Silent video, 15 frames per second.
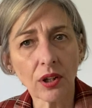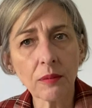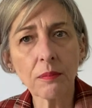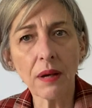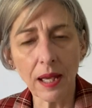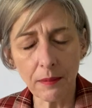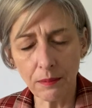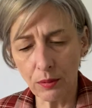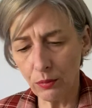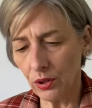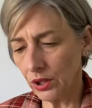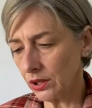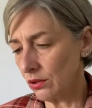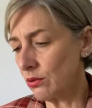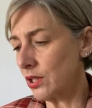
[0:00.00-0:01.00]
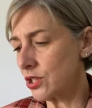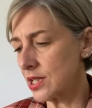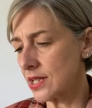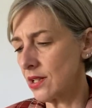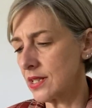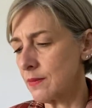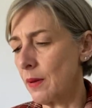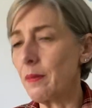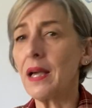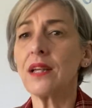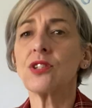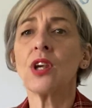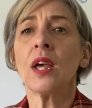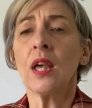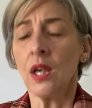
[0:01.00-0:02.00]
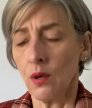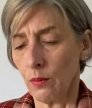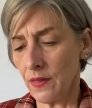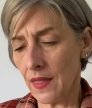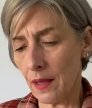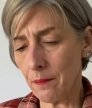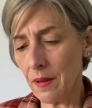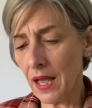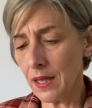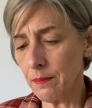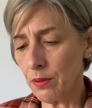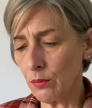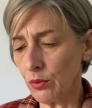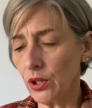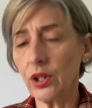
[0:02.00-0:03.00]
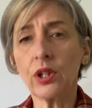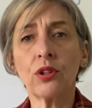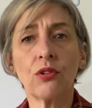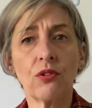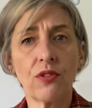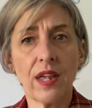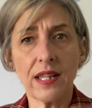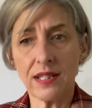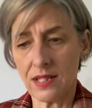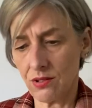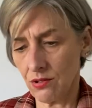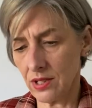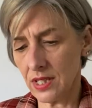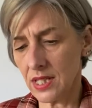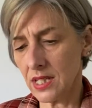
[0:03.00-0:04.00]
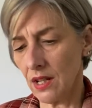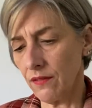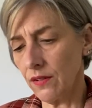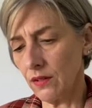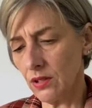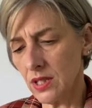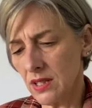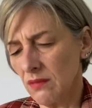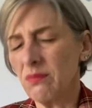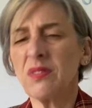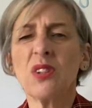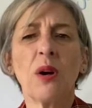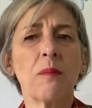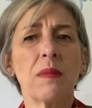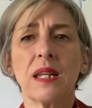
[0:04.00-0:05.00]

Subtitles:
paperwork. I just lost my page. Without paperwork and all that sort of stuff, because not